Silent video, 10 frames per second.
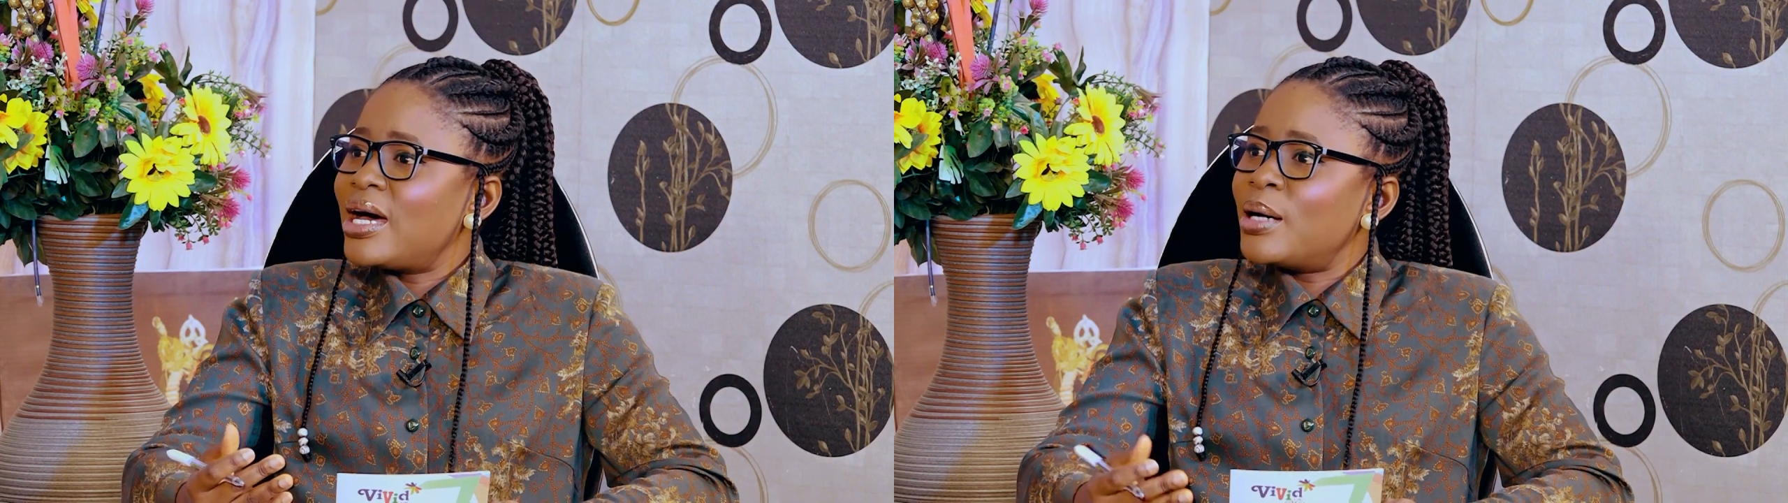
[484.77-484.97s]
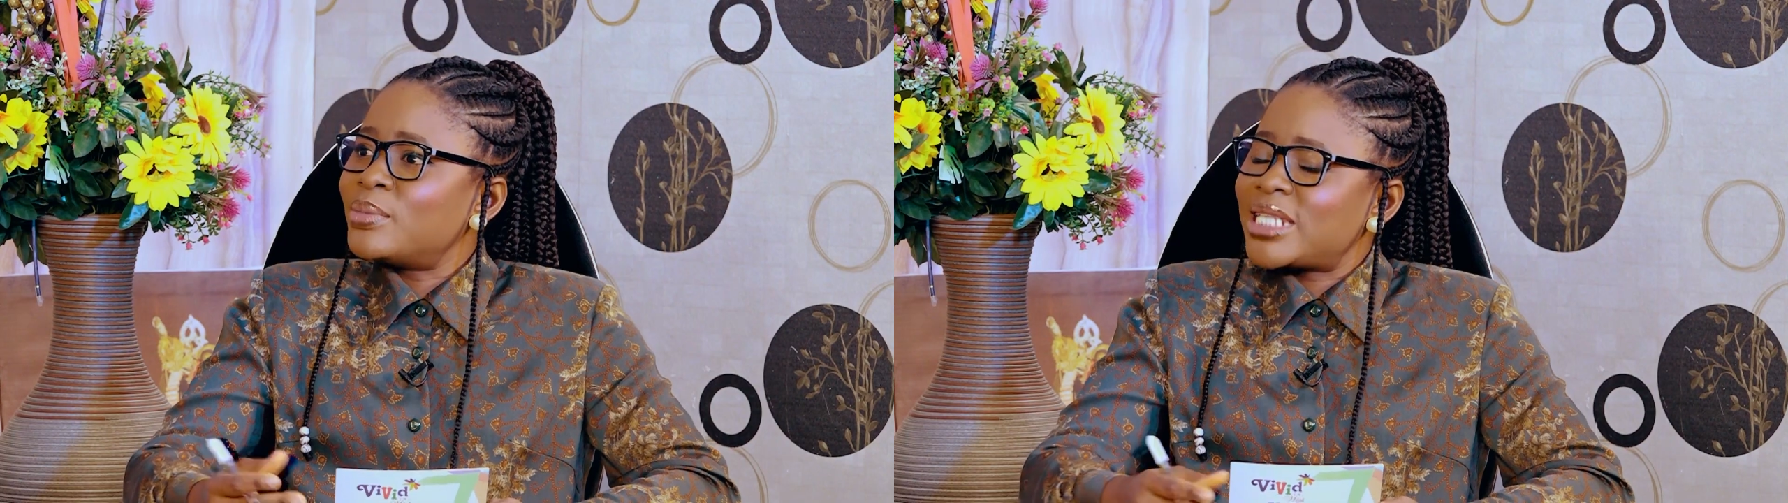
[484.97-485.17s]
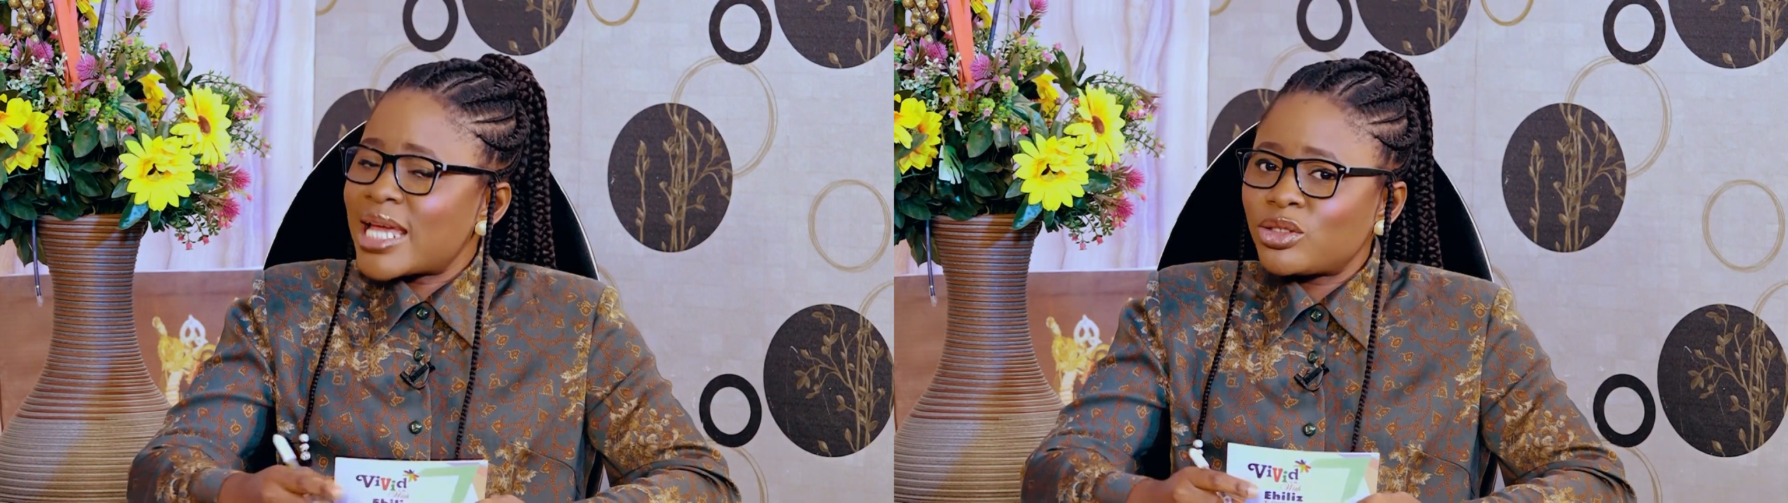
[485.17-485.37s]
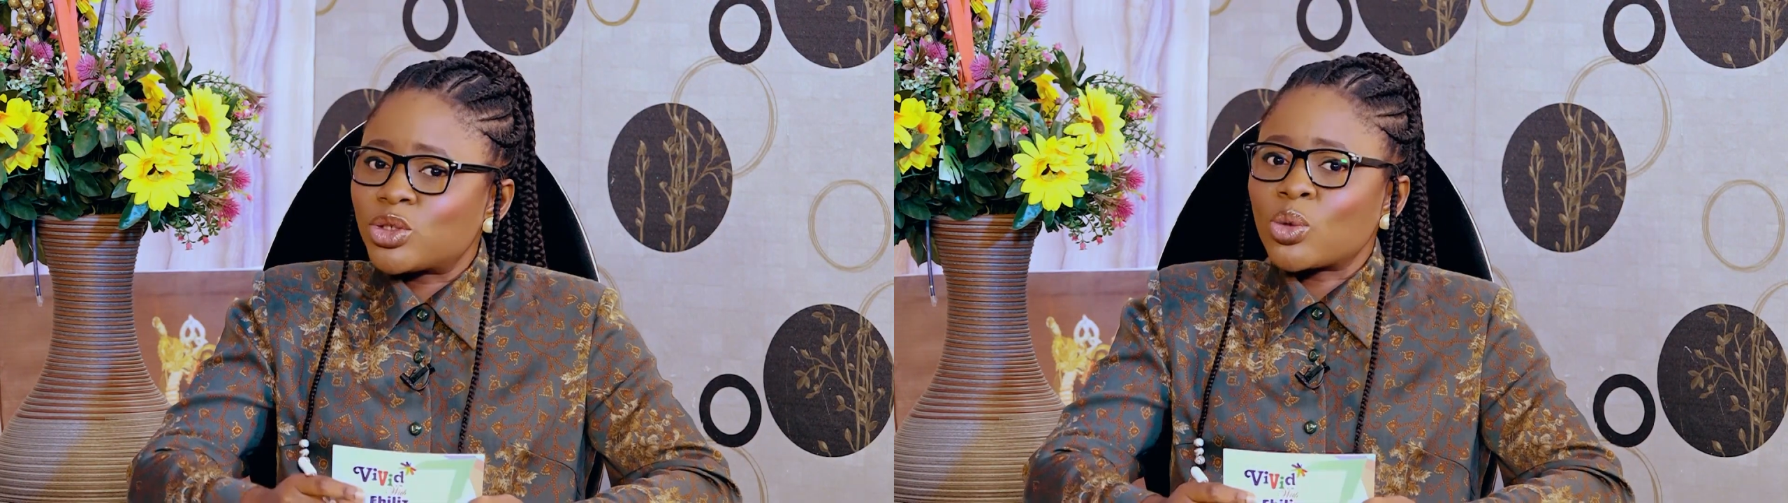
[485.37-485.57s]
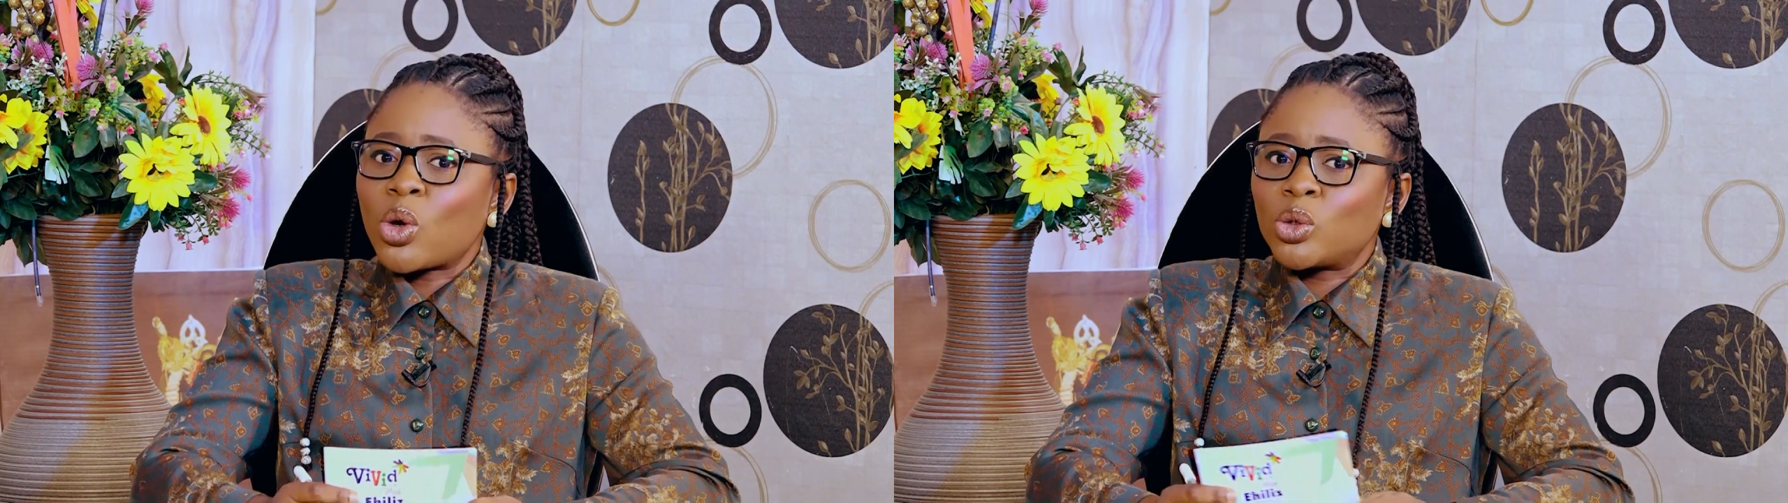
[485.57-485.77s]
um, tend
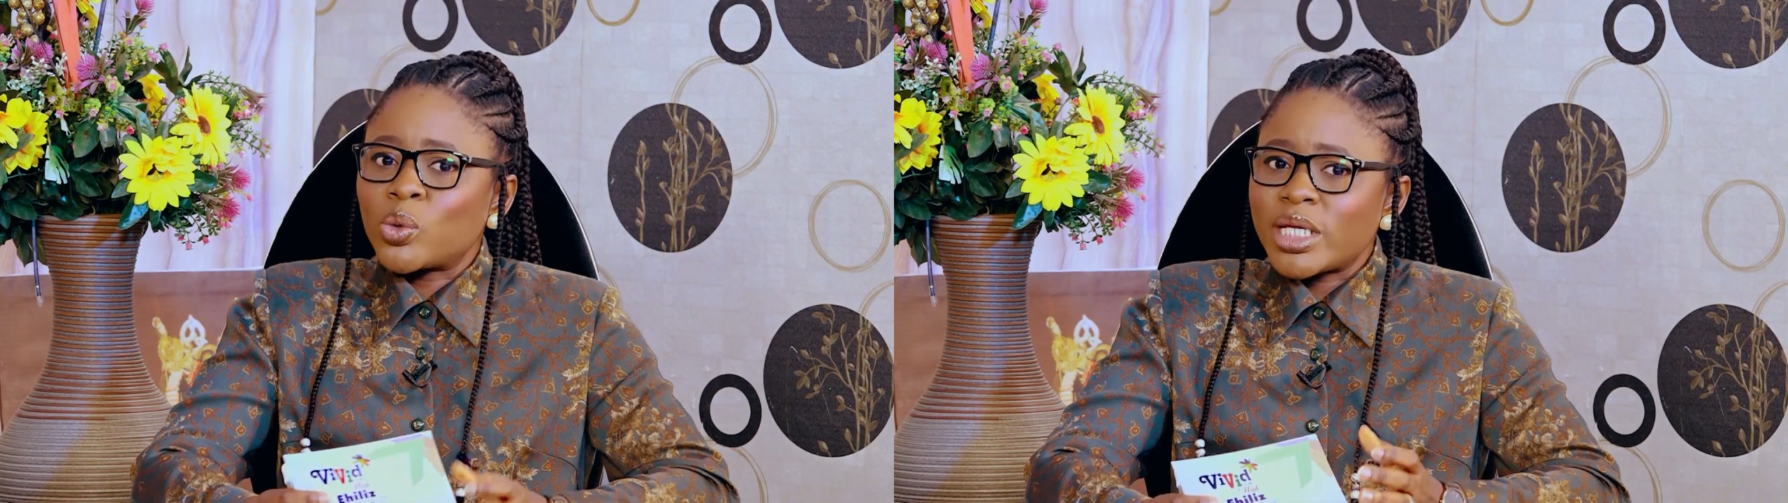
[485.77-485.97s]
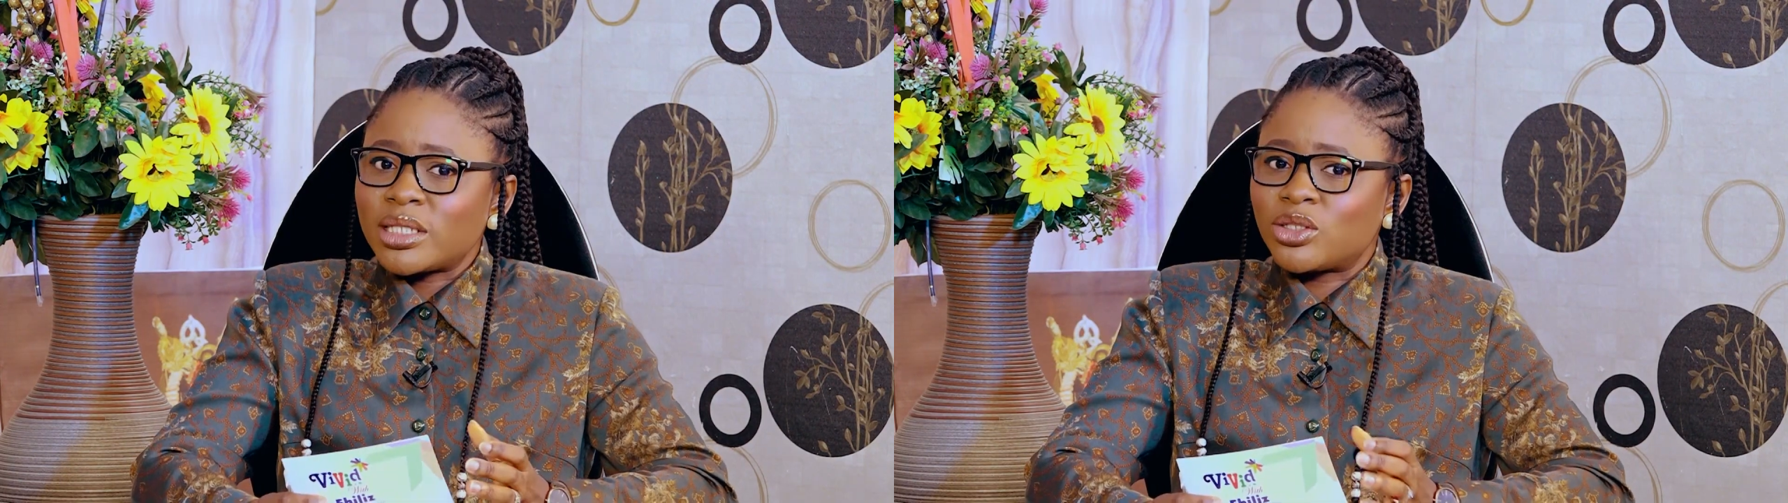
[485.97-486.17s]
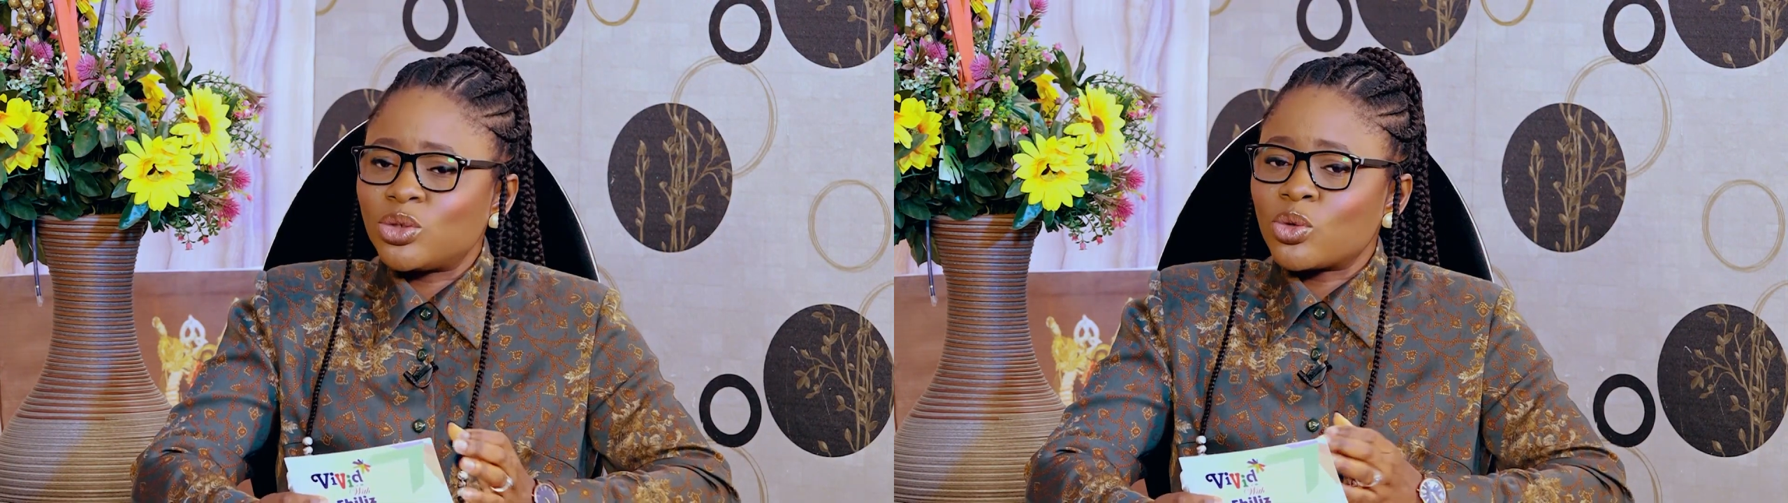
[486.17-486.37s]
to always you